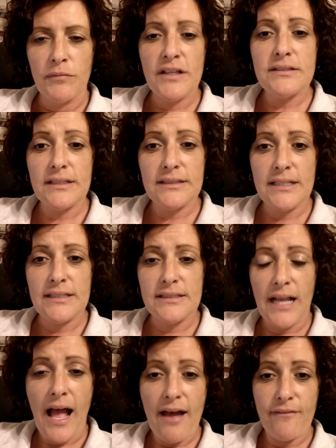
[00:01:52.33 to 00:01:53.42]
the success
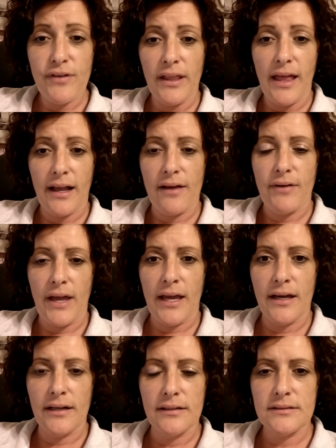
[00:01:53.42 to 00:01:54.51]
that I feel like I've
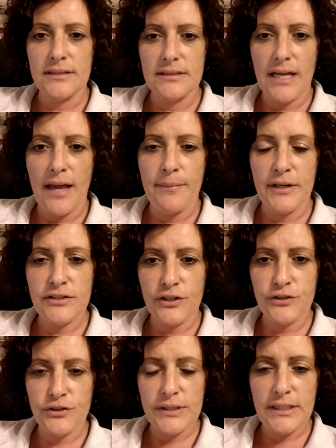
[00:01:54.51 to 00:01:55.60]
had since I had my
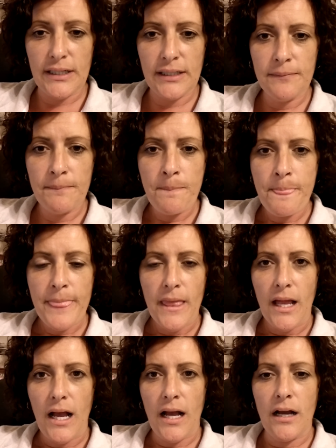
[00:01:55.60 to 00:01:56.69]
surgery done.
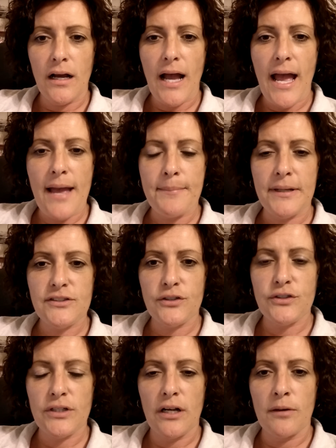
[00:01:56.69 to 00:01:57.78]
I had my
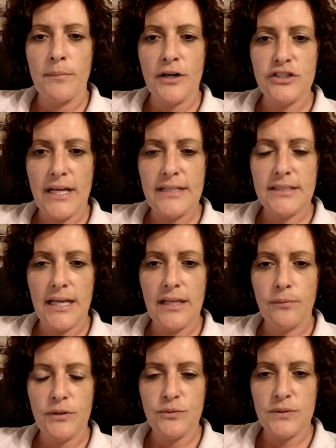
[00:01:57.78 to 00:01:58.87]
surgery done on March
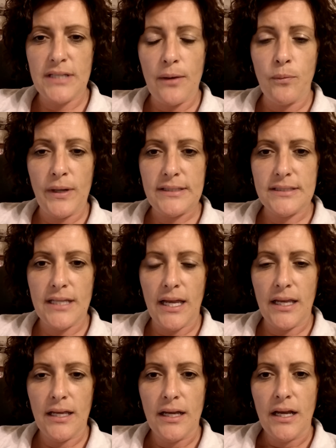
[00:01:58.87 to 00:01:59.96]
18th, which was a
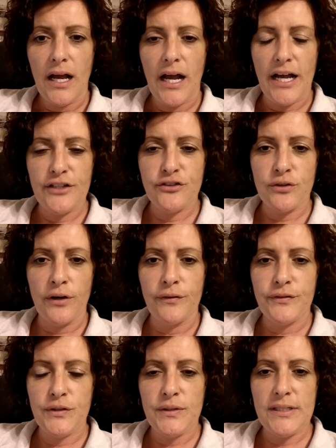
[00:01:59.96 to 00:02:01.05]
Wednesday. I
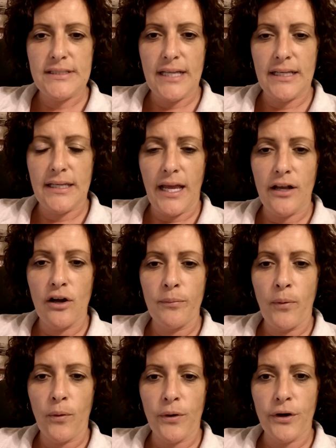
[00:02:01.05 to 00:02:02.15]
drove to the San Diego
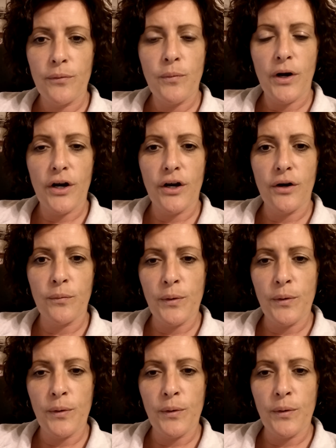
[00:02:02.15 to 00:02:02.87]
border where